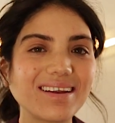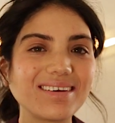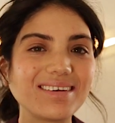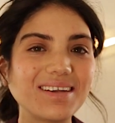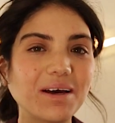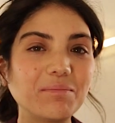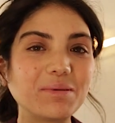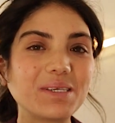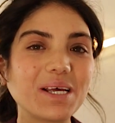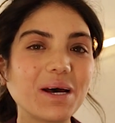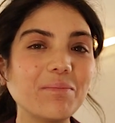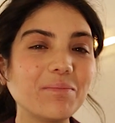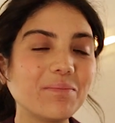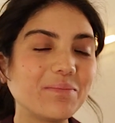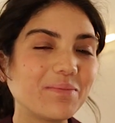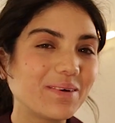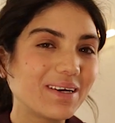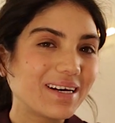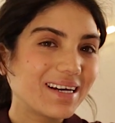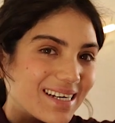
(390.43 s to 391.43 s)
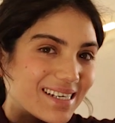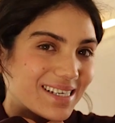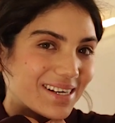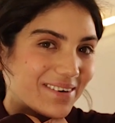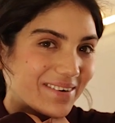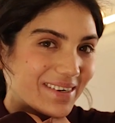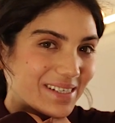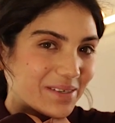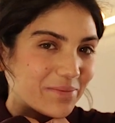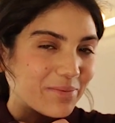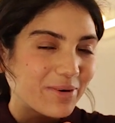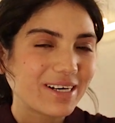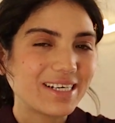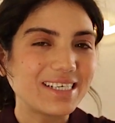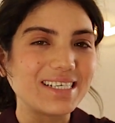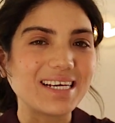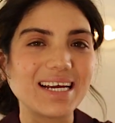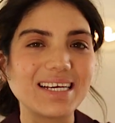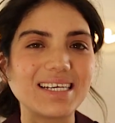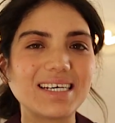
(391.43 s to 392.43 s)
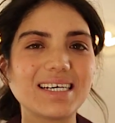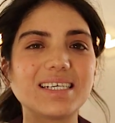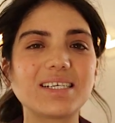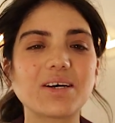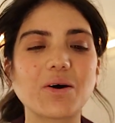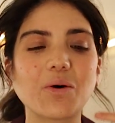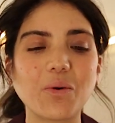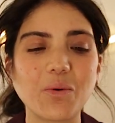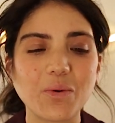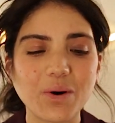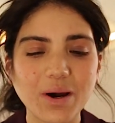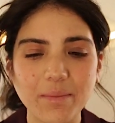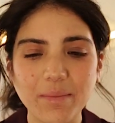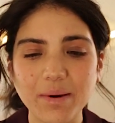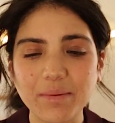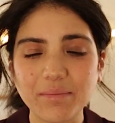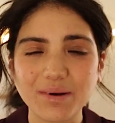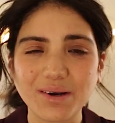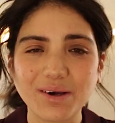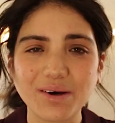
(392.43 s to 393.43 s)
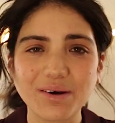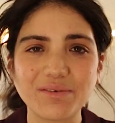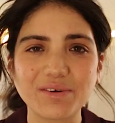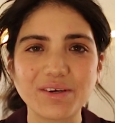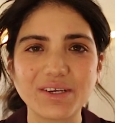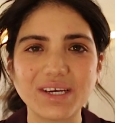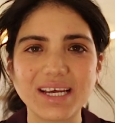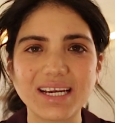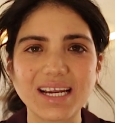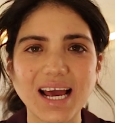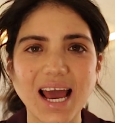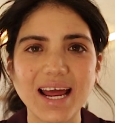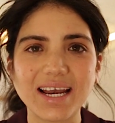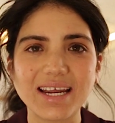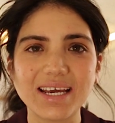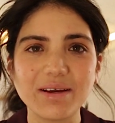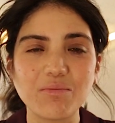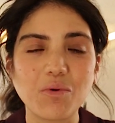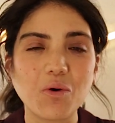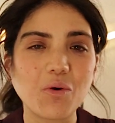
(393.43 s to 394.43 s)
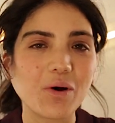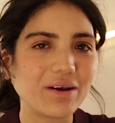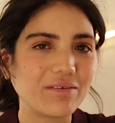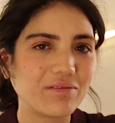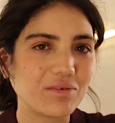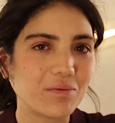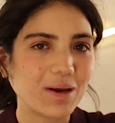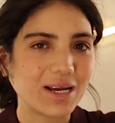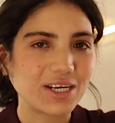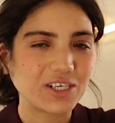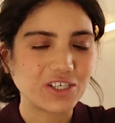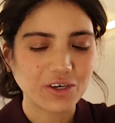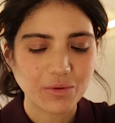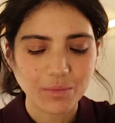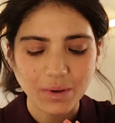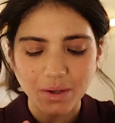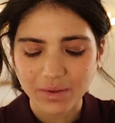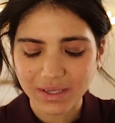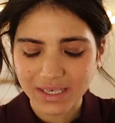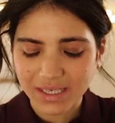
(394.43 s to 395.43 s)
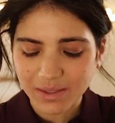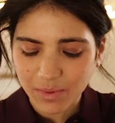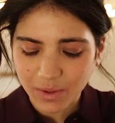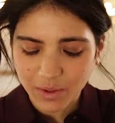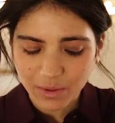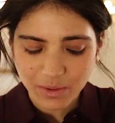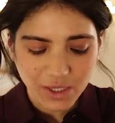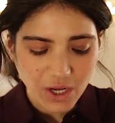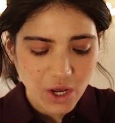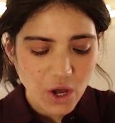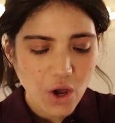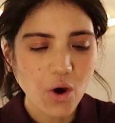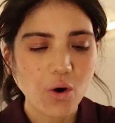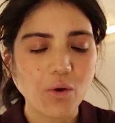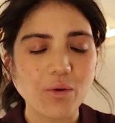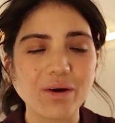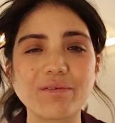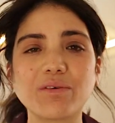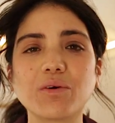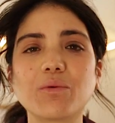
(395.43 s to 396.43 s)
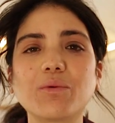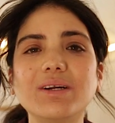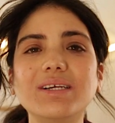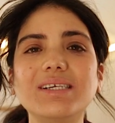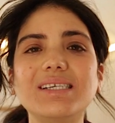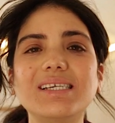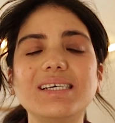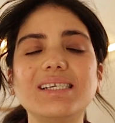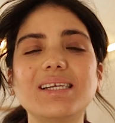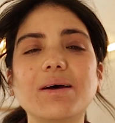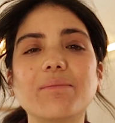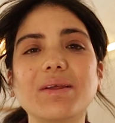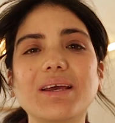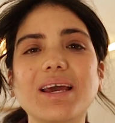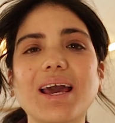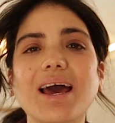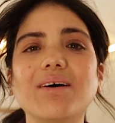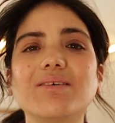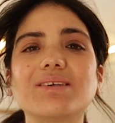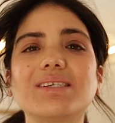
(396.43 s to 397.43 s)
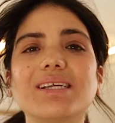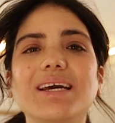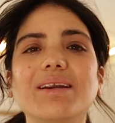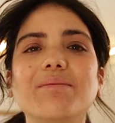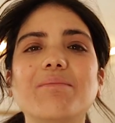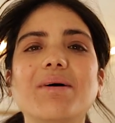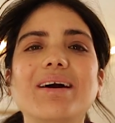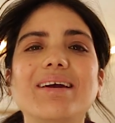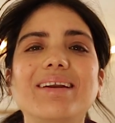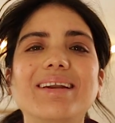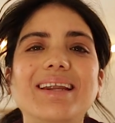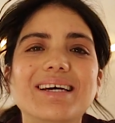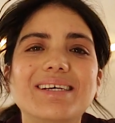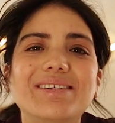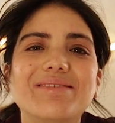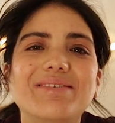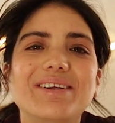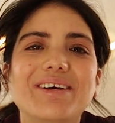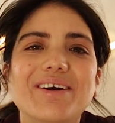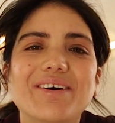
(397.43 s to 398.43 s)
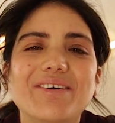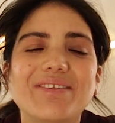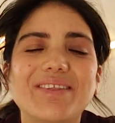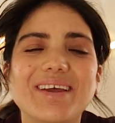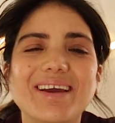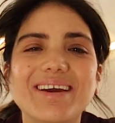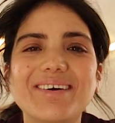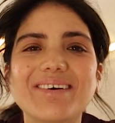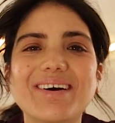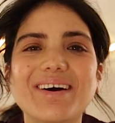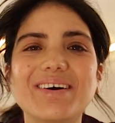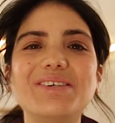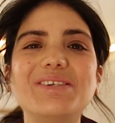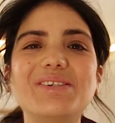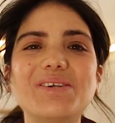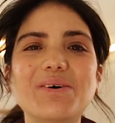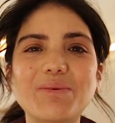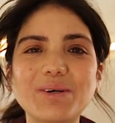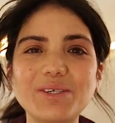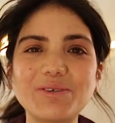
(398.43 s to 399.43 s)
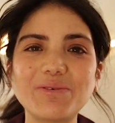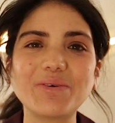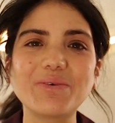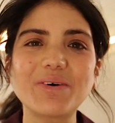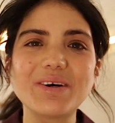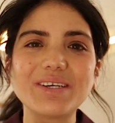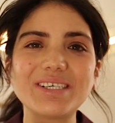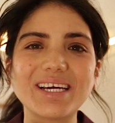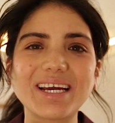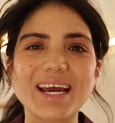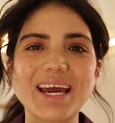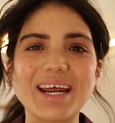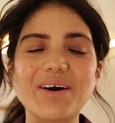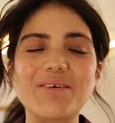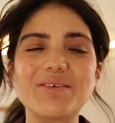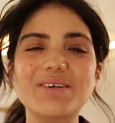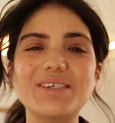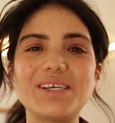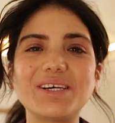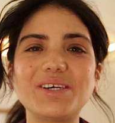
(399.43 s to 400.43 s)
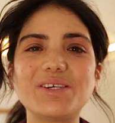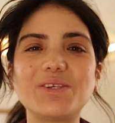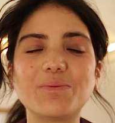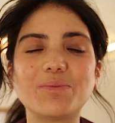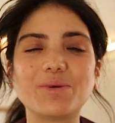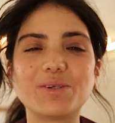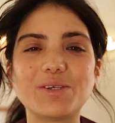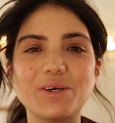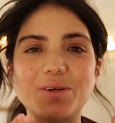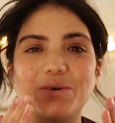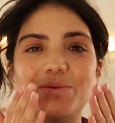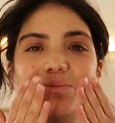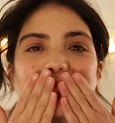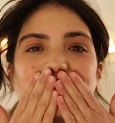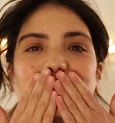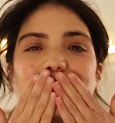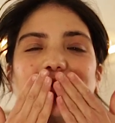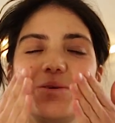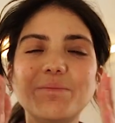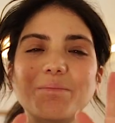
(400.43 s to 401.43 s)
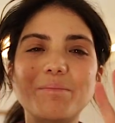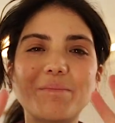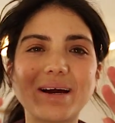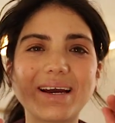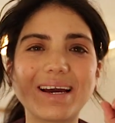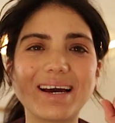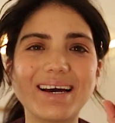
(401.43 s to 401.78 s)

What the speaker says: thumbs up is always appreciated, or comment below if you need any more information about these boots, or if you want to see something else in my next video. Thank you guys so much for watching, and I will see you super soon. Bye